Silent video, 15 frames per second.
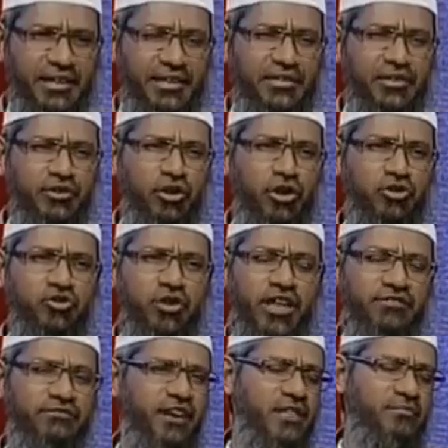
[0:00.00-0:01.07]
in the talk show,
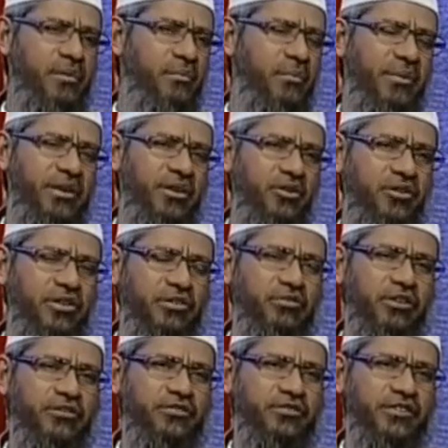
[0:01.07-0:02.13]
as far as my memory goes, it was